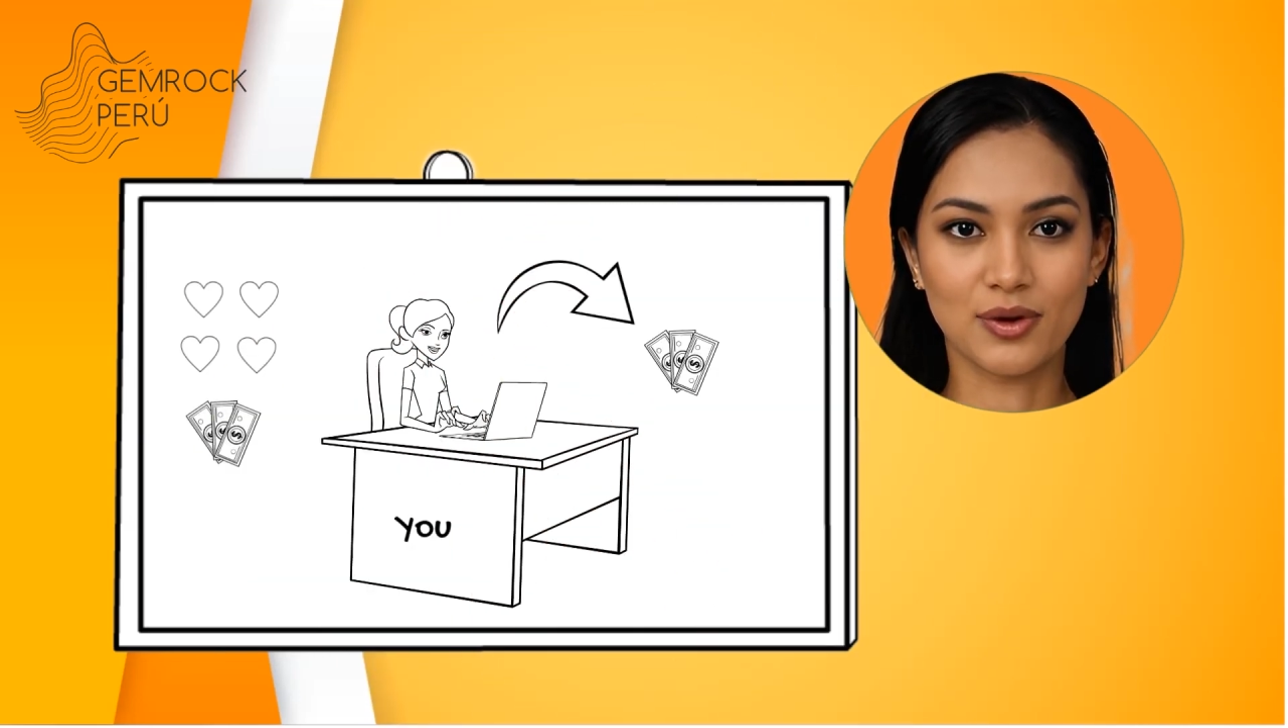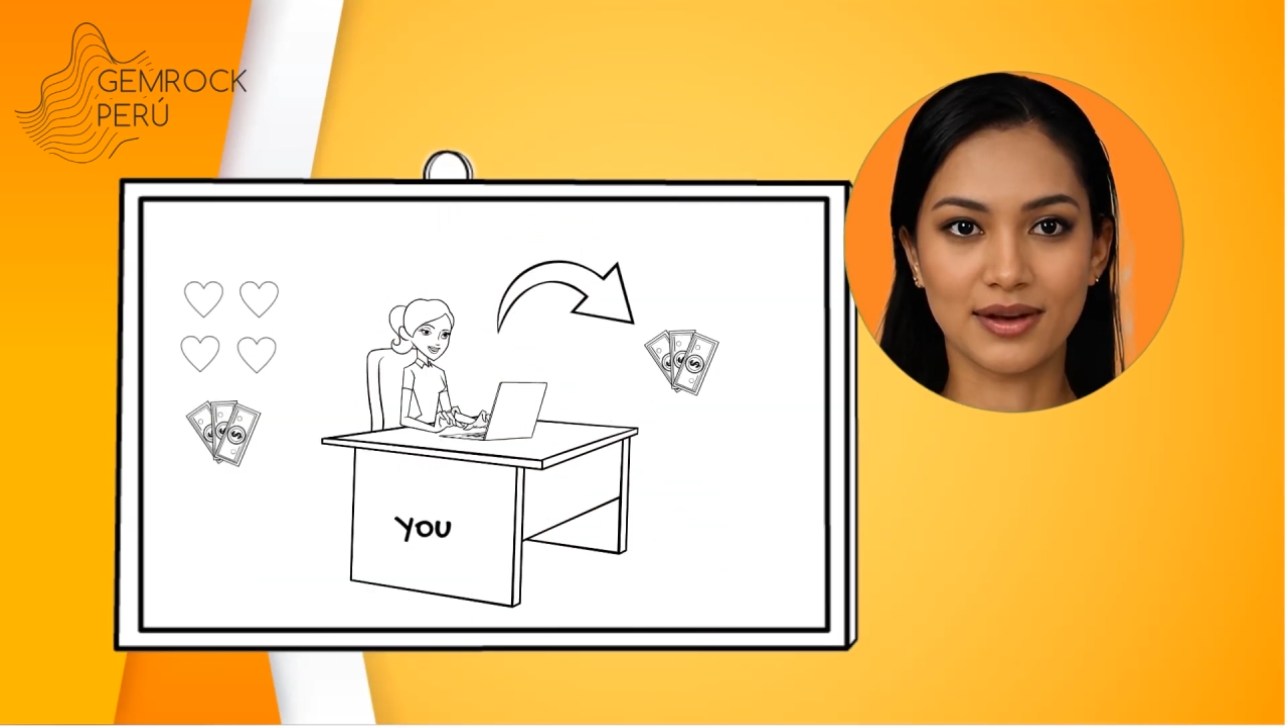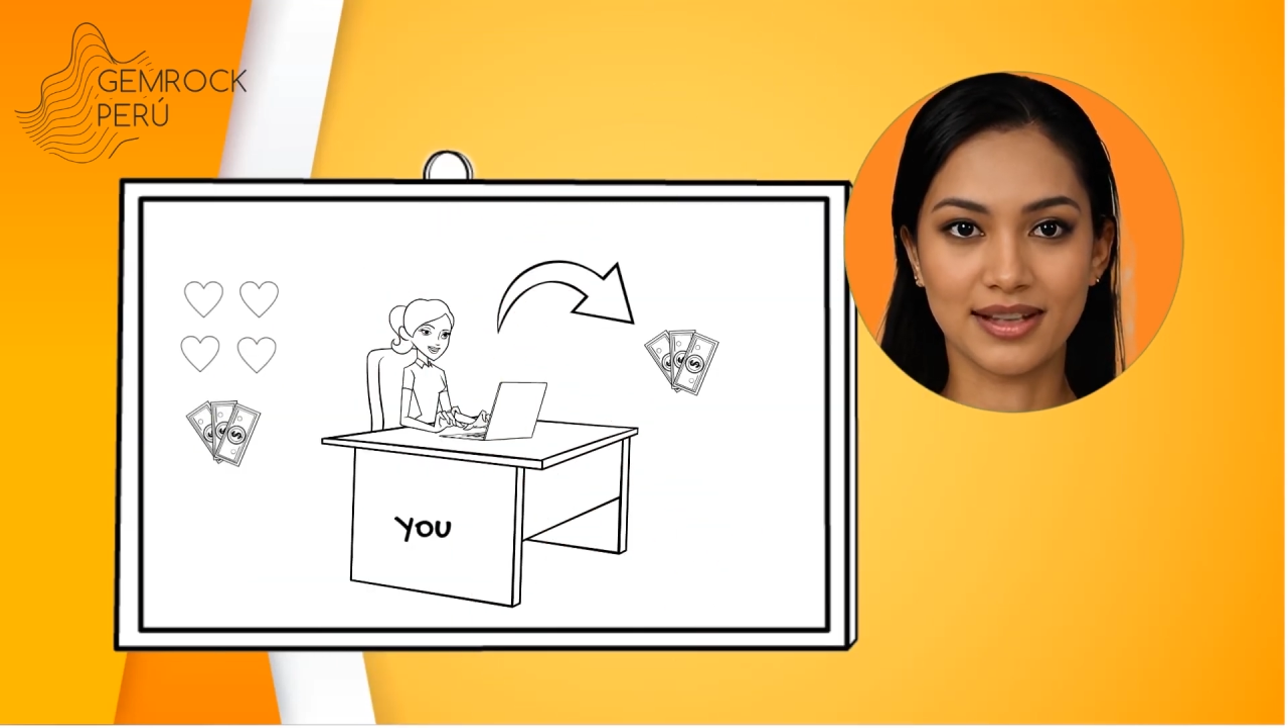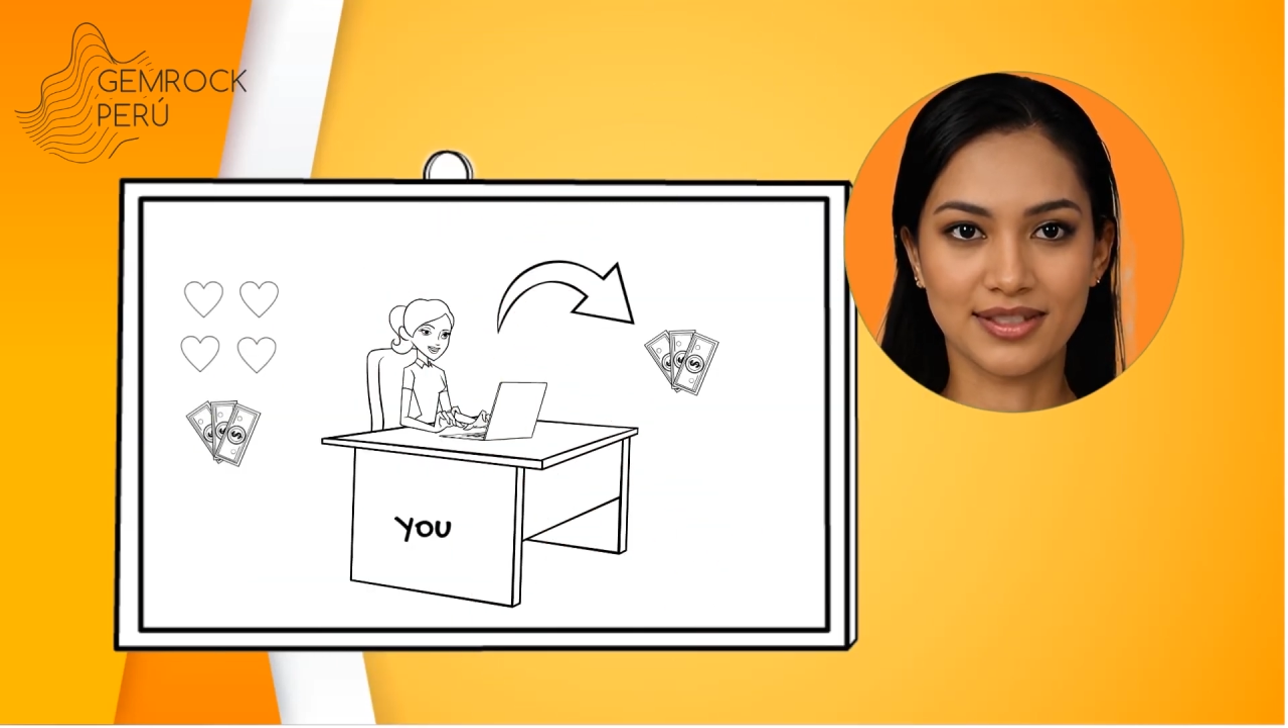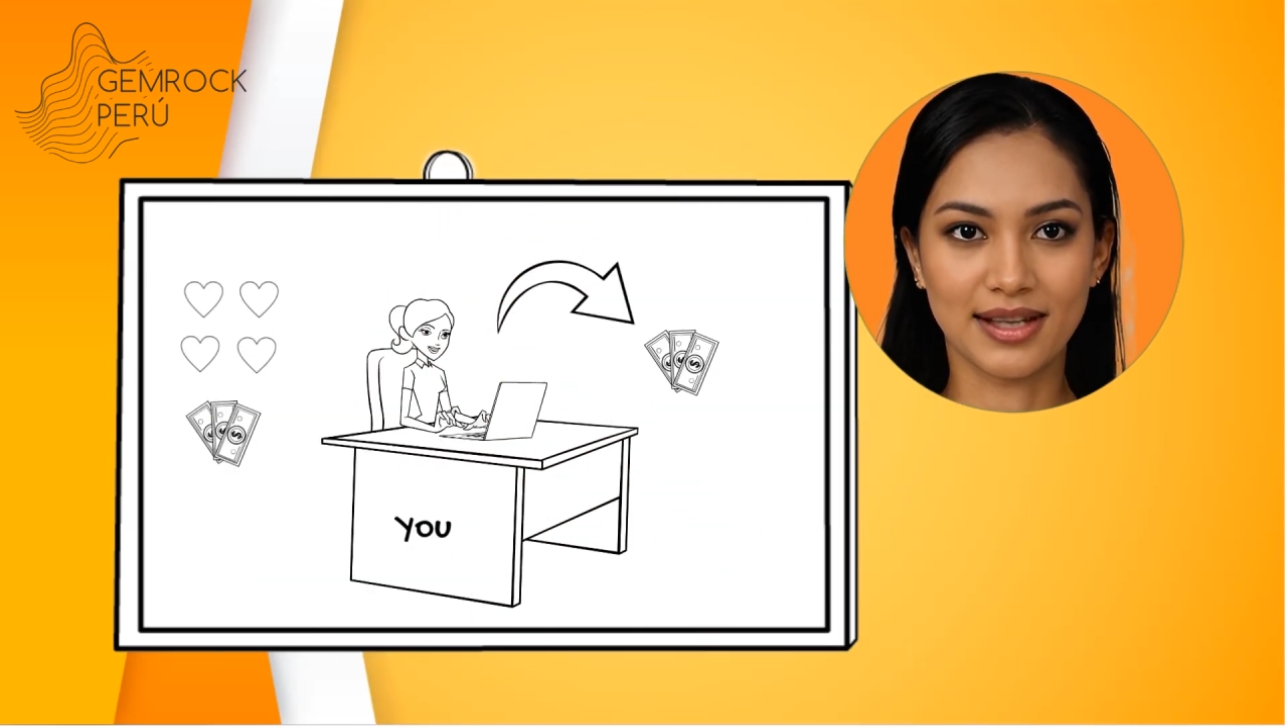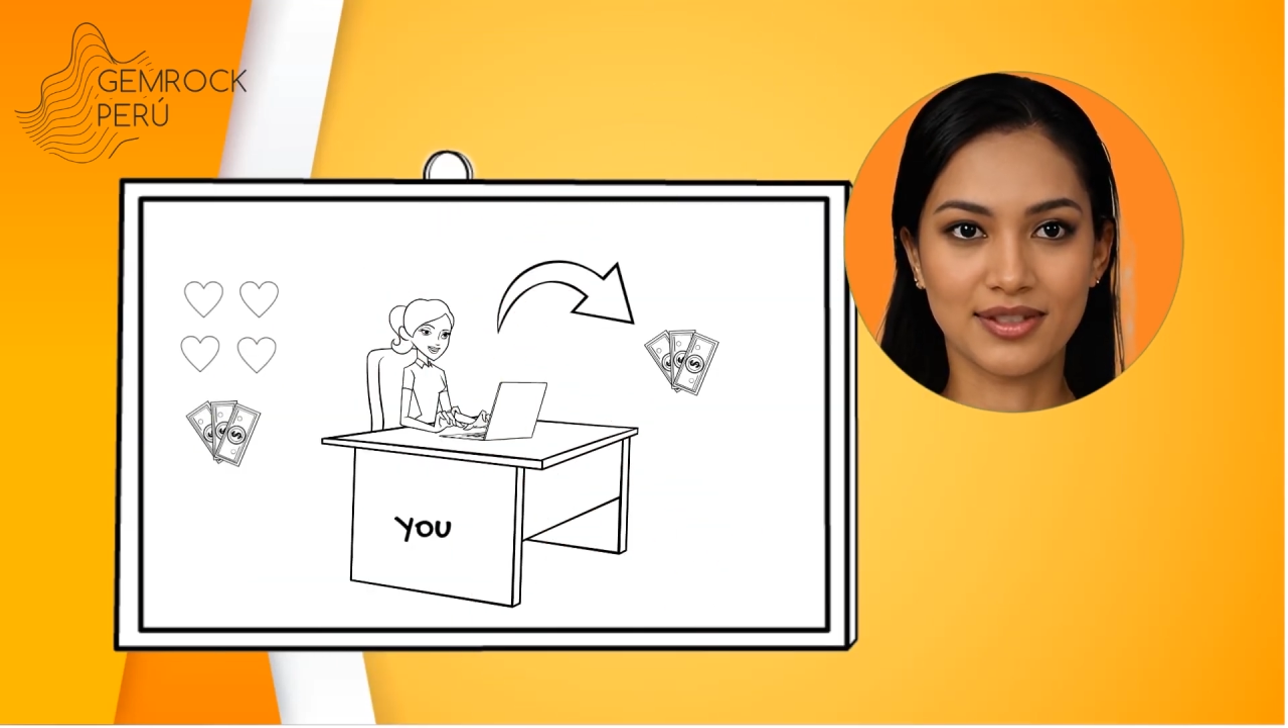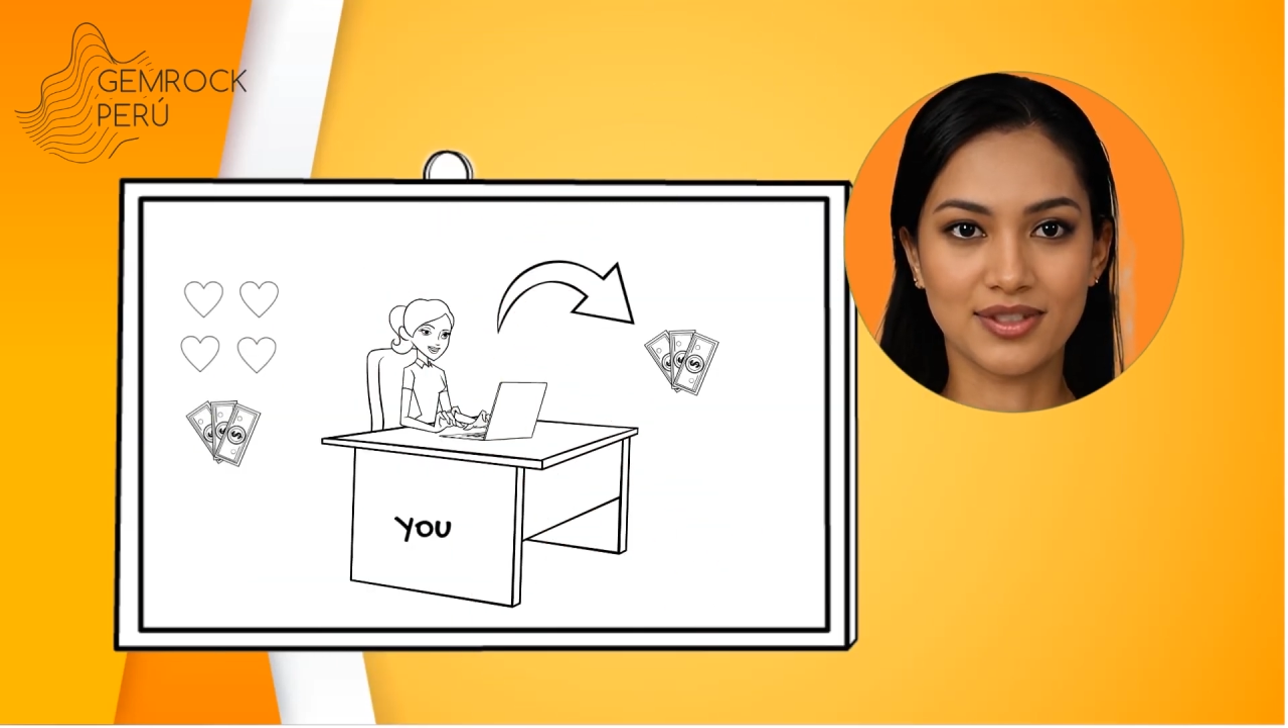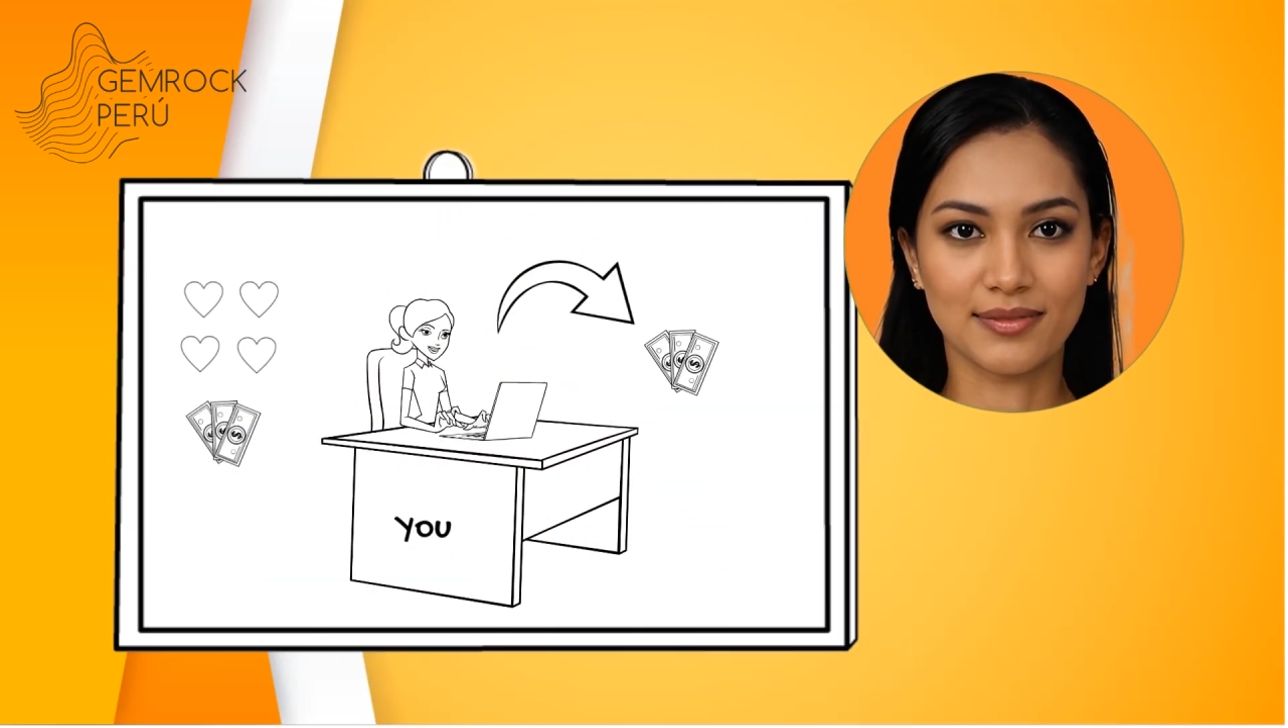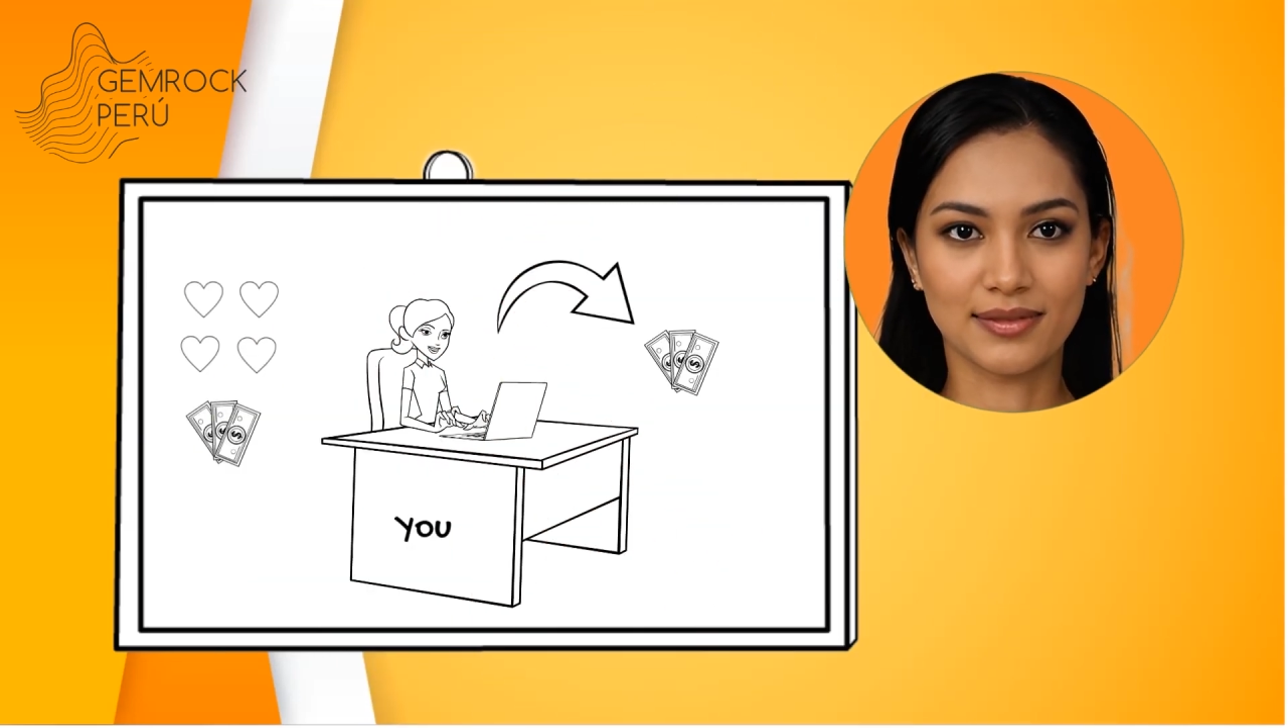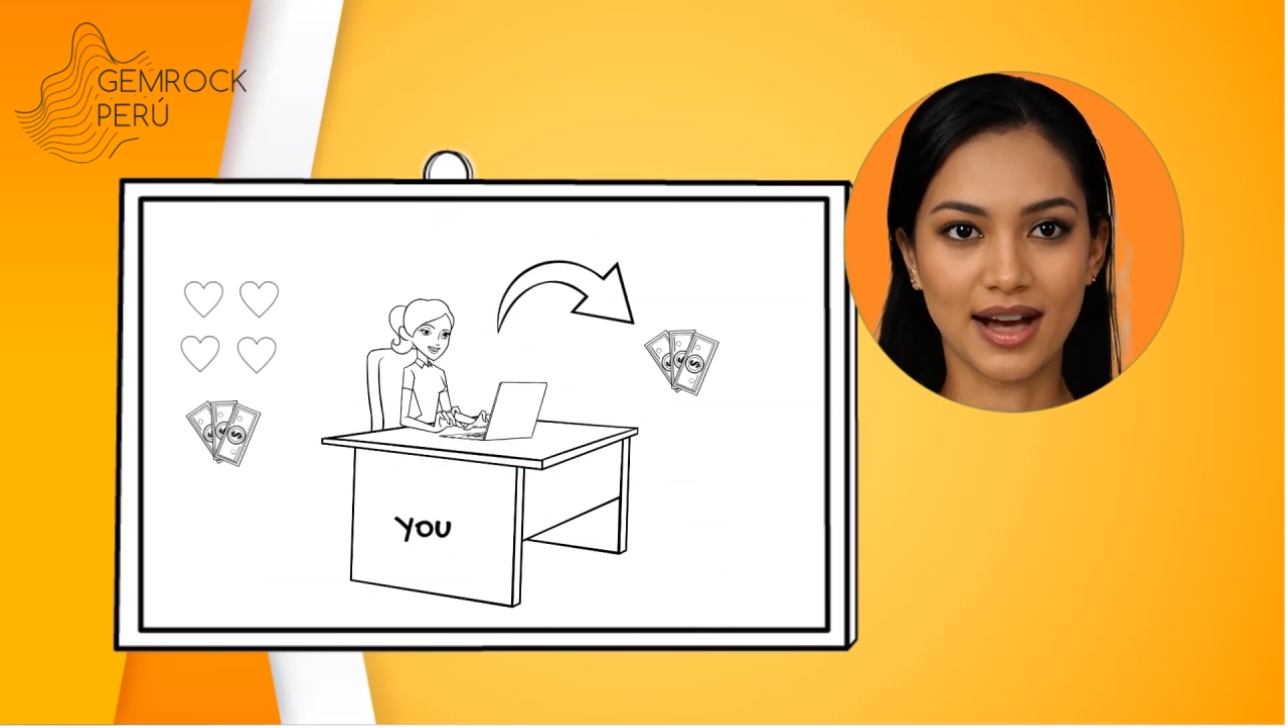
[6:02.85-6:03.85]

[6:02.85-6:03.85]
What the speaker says: piece is